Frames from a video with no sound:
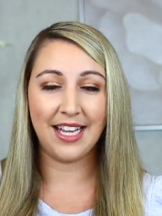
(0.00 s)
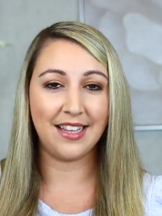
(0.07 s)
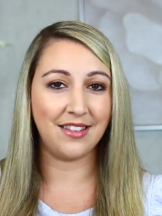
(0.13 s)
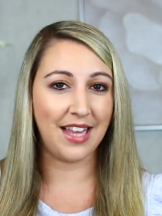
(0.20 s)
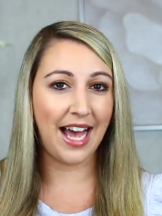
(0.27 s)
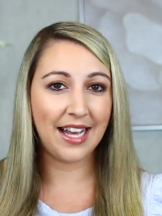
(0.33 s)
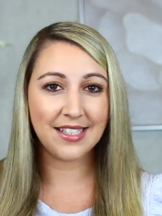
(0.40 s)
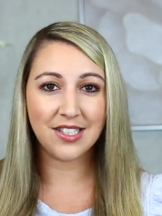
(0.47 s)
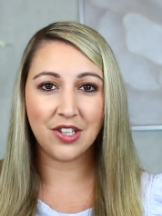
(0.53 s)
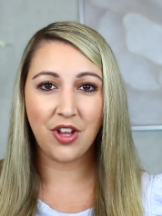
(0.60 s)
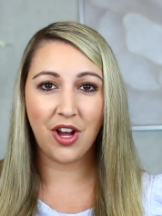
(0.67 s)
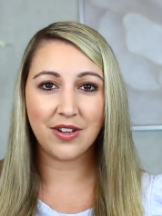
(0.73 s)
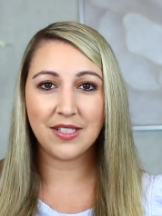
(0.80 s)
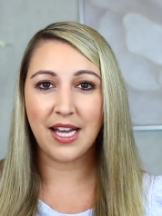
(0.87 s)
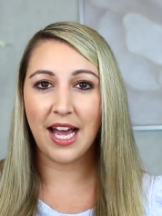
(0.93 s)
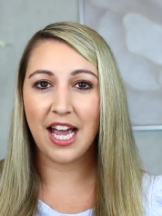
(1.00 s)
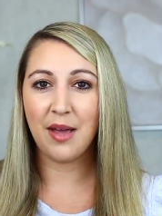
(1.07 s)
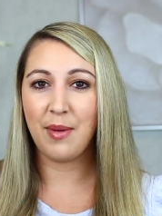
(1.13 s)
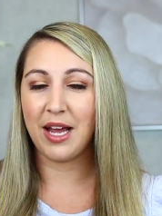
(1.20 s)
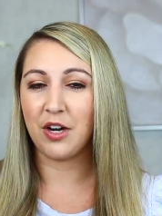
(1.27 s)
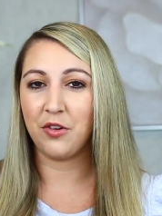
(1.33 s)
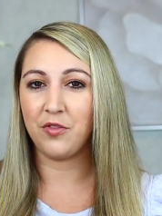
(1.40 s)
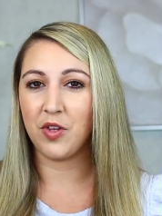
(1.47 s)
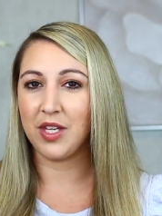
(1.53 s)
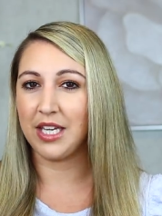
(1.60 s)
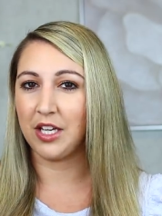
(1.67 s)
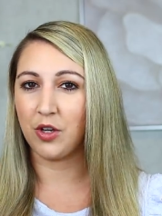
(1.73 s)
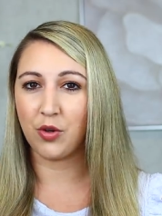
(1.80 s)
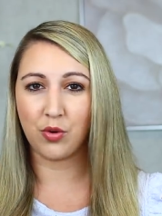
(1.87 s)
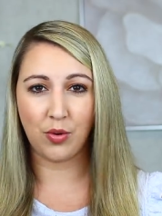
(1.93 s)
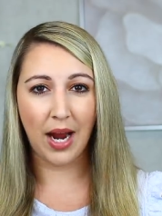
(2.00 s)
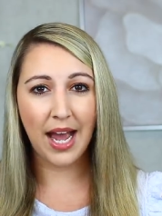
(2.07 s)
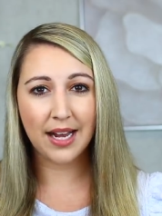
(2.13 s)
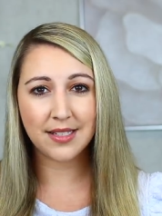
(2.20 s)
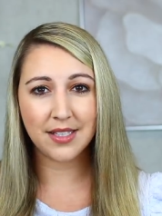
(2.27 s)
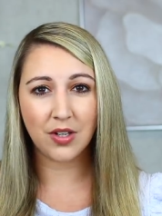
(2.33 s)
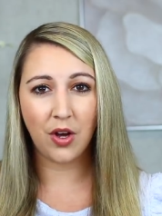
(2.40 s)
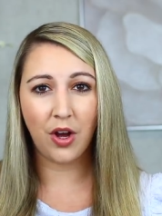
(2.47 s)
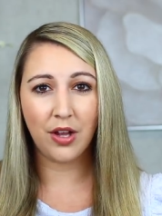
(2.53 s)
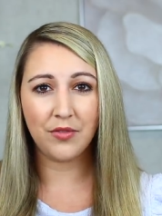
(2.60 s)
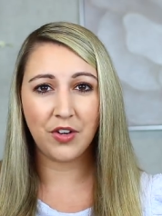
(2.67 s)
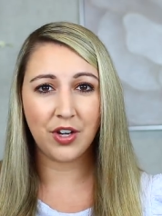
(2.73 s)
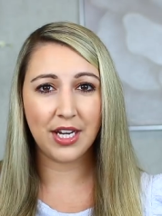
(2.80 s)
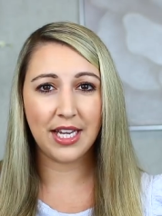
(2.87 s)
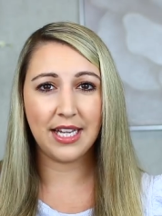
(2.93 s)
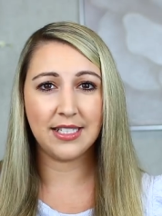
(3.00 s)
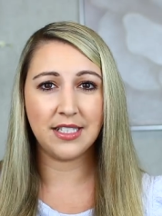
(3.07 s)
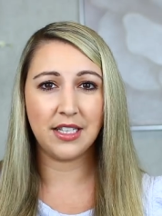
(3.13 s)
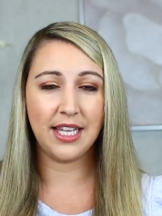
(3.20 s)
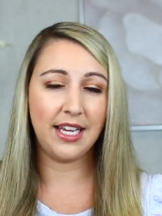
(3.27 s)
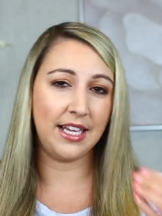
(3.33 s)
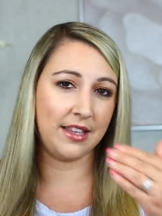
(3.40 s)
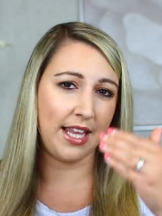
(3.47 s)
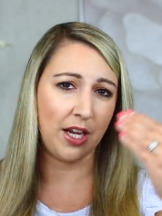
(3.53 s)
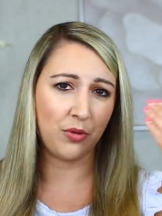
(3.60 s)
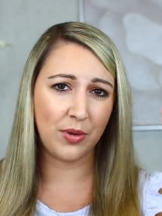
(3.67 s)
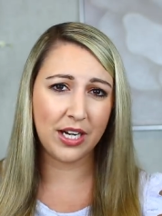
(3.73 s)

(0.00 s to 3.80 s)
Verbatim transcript: It lasts a long time. I don't feel like it cracks at all very easily and like